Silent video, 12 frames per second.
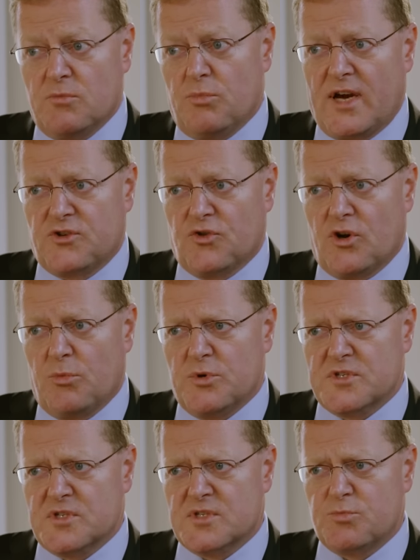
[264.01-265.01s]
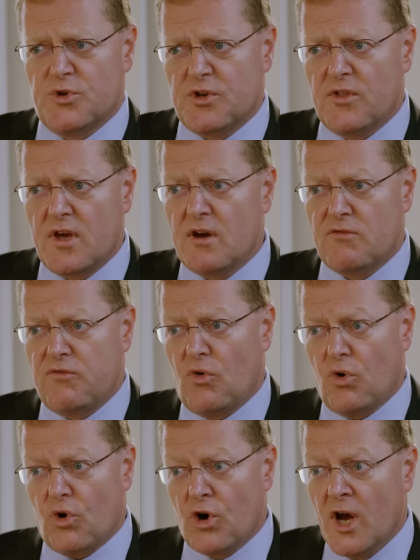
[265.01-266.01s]
impact on our business but are there
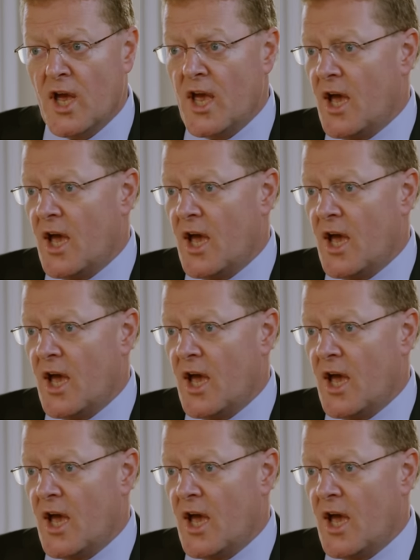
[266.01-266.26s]
for